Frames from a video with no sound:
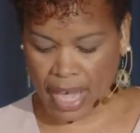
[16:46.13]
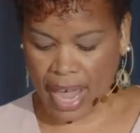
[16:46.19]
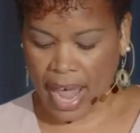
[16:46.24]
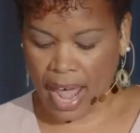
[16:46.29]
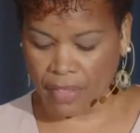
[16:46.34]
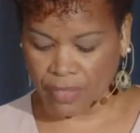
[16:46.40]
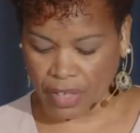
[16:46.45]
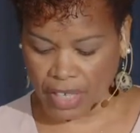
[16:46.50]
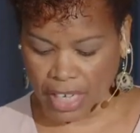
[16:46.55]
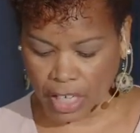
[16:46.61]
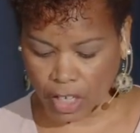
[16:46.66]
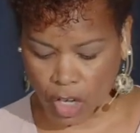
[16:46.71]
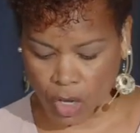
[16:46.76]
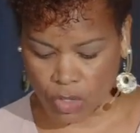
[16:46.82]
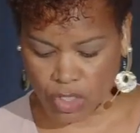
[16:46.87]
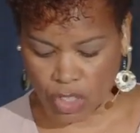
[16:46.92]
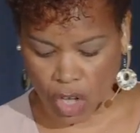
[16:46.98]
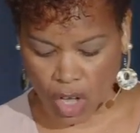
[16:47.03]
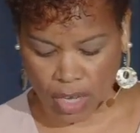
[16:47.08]
And then he
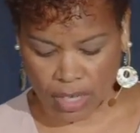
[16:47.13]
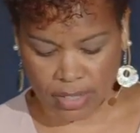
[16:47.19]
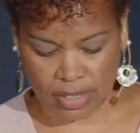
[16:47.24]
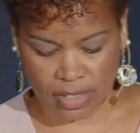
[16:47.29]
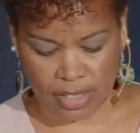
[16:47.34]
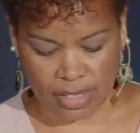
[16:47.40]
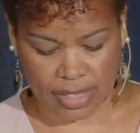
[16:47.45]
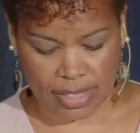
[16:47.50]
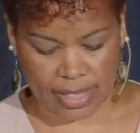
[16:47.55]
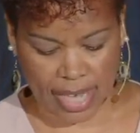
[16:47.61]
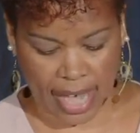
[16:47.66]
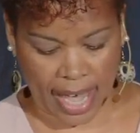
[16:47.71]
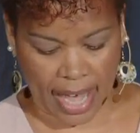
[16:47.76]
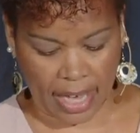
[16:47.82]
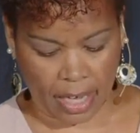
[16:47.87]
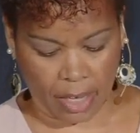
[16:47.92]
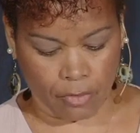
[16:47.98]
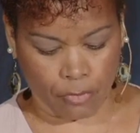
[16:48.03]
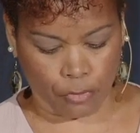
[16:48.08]
goes on to say
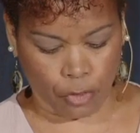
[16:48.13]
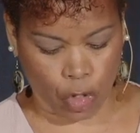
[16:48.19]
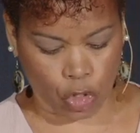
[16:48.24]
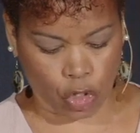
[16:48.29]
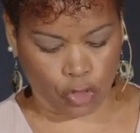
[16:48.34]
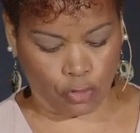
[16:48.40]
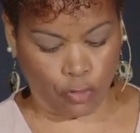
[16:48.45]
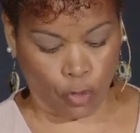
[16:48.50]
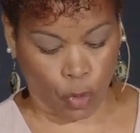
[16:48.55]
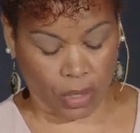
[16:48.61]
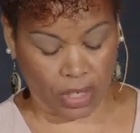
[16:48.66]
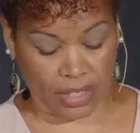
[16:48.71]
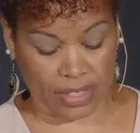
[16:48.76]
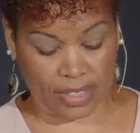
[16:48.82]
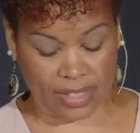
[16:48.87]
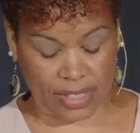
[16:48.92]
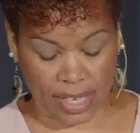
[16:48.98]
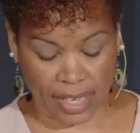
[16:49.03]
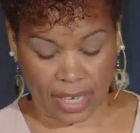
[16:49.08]
in verse
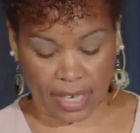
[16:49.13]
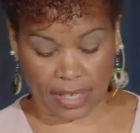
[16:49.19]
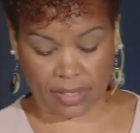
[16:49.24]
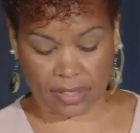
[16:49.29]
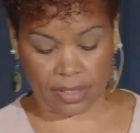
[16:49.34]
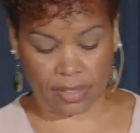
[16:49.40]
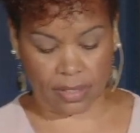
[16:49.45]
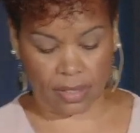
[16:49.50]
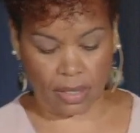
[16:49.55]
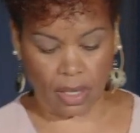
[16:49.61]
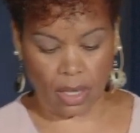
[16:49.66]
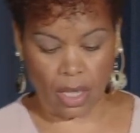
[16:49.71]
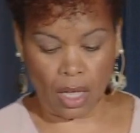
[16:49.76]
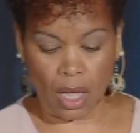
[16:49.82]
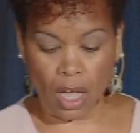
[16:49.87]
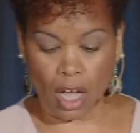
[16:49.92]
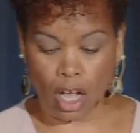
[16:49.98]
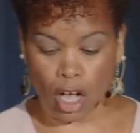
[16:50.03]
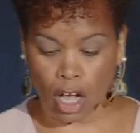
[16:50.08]
46
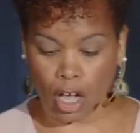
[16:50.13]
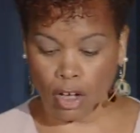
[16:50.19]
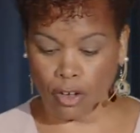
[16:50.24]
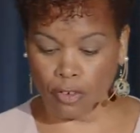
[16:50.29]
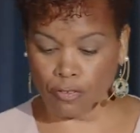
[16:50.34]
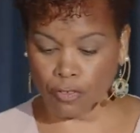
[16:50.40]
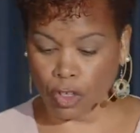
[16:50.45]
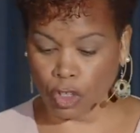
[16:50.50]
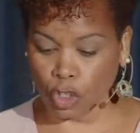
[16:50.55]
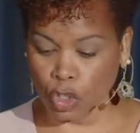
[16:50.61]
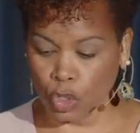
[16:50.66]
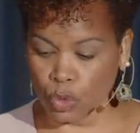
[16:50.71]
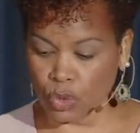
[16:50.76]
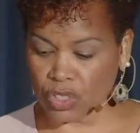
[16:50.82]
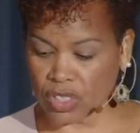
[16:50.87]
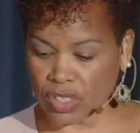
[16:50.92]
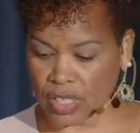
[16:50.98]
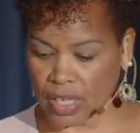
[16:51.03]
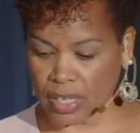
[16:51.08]
of Luke
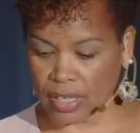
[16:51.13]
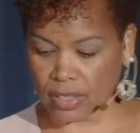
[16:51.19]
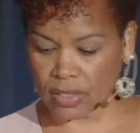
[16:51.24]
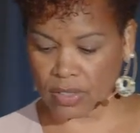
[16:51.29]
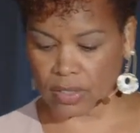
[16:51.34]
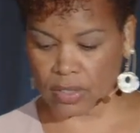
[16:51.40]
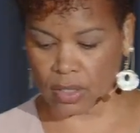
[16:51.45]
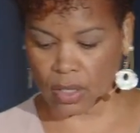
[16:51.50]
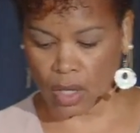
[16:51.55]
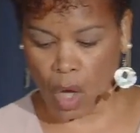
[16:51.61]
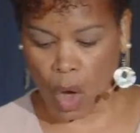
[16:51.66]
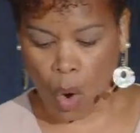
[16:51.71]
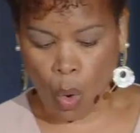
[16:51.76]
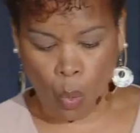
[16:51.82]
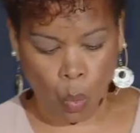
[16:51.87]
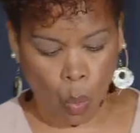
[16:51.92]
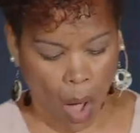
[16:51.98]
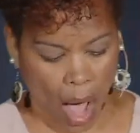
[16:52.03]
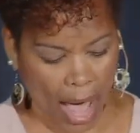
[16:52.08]
6,
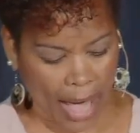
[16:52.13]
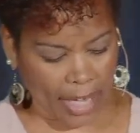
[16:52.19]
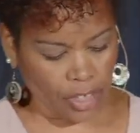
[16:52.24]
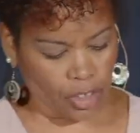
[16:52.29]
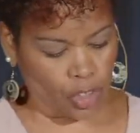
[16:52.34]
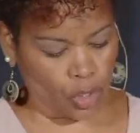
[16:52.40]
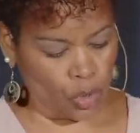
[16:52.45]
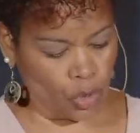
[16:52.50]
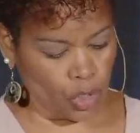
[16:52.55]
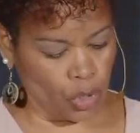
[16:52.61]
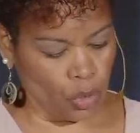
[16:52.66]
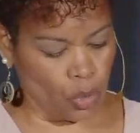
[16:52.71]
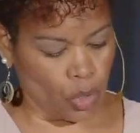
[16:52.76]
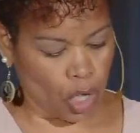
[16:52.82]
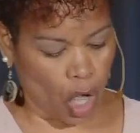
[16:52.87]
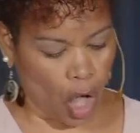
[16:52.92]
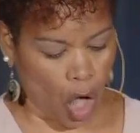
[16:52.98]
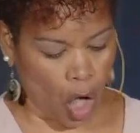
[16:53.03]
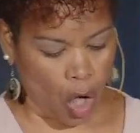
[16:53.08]
why do you
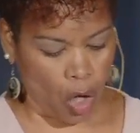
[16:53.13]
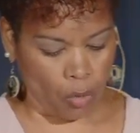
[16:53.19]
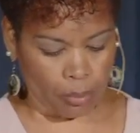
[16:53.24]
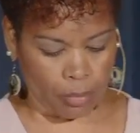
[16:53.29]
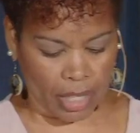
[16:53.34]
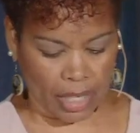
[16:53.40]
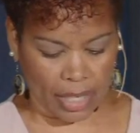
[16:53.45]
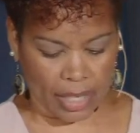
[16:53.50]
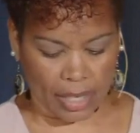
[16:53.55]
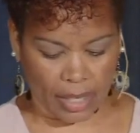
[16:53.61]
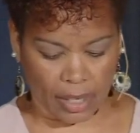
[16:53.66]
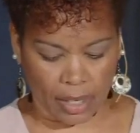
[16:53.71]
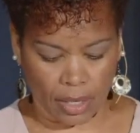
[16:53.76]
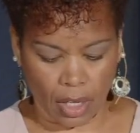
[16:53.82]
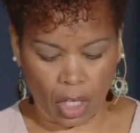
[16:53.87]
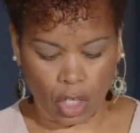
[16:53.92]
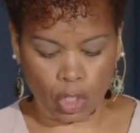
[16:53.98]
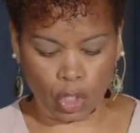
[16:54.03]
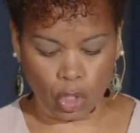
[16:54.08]
call me
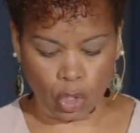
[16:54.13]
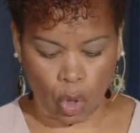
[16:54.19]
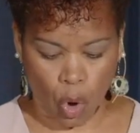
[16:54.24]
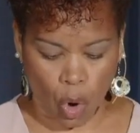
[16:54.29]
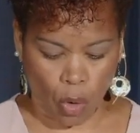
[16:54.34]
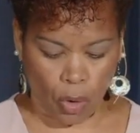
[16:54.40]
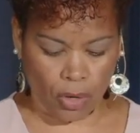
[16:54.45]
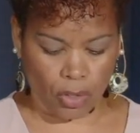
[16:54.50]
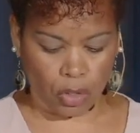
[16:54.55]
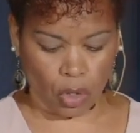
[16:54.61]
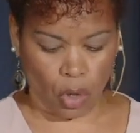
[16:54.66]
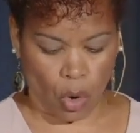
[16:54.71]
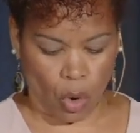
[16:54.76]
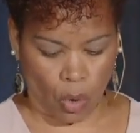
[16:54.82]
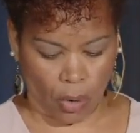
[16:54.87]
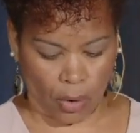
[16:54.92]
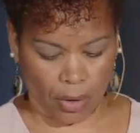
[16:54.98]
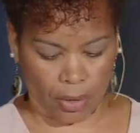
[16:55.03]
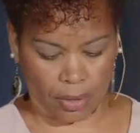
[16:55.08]
Lord,
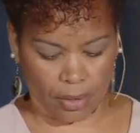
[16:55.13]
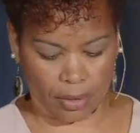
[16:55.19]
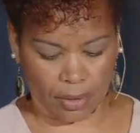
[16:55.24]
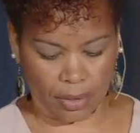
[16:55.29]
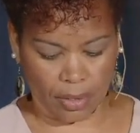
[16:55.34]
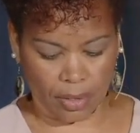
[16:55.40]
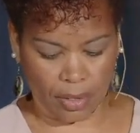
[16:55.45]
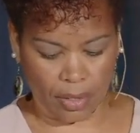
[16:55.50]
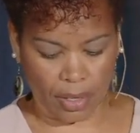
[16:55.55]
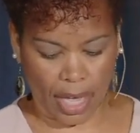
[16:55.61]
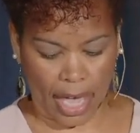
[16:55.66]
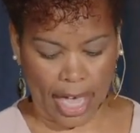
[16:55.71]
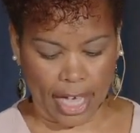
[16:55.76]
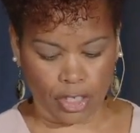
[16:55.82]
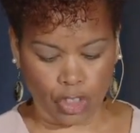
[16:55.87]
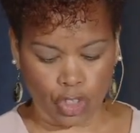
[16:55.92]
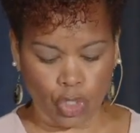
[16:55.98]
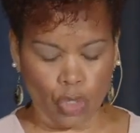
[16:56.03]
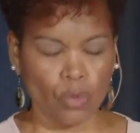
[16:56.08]
Lord,
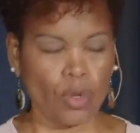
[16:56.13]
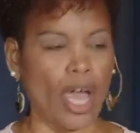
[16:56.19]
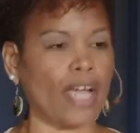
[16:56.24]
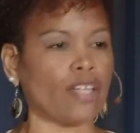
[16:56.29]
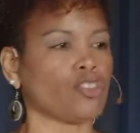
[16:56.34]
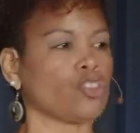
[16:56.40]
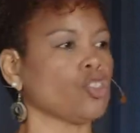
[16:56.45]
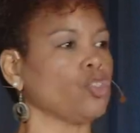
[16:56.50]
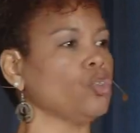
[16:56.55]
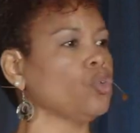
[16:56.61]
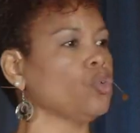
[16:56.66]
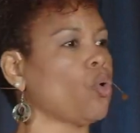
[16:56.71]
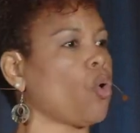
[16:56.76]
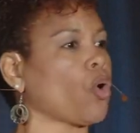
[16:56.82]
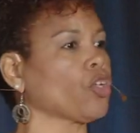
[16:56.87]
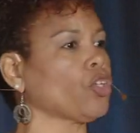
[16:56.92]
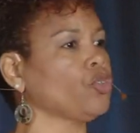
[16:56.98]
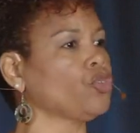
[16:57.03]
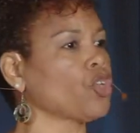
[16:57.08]
and do not do,
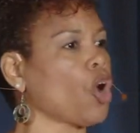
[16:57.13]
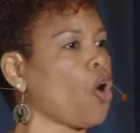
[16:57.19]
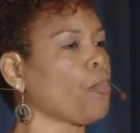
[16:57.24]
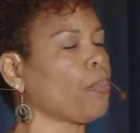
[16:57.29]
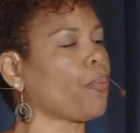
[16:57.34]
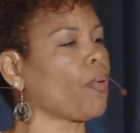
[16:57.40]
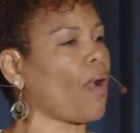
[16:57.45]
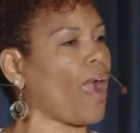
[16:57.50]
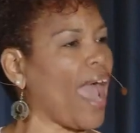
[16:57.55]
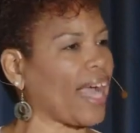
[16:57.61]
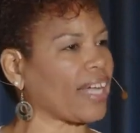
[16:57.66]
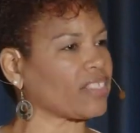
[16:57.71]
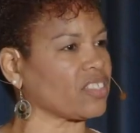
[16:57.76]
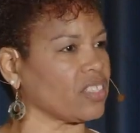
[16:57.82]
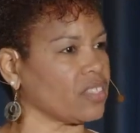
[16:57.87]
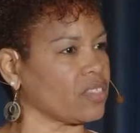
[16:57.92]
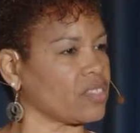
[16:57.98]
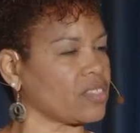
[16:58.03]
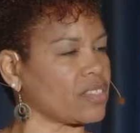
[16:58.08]
or you don't
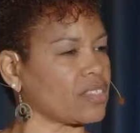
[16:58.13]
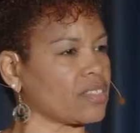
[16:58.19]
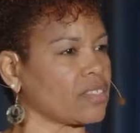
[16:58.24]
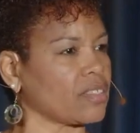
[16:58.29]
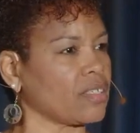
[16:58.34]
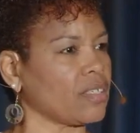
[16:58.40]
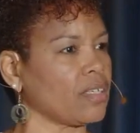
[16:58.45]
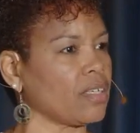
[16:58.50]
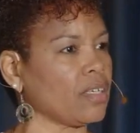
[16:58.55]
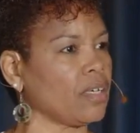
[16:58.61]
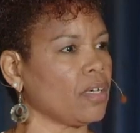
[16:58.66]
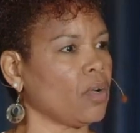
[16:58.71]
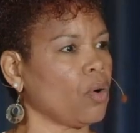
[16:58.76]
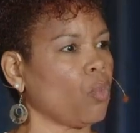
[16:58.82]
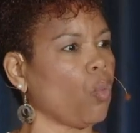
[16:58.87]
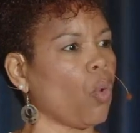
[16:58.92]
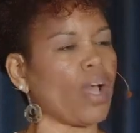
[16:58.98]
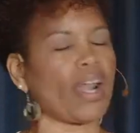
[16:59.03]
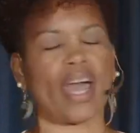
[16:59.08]
practice
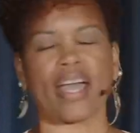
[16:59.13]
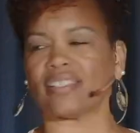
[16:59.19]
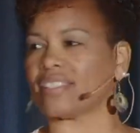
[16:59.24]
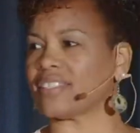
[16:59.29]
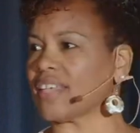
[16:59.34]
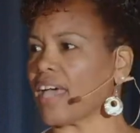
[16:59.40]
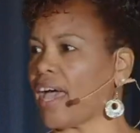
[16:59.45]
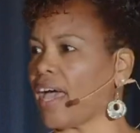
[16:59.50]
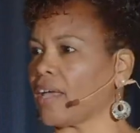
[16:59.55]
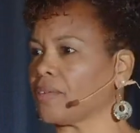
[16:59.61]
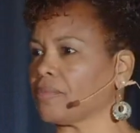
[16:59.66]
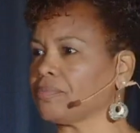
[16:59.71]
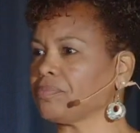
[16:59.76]
what I say?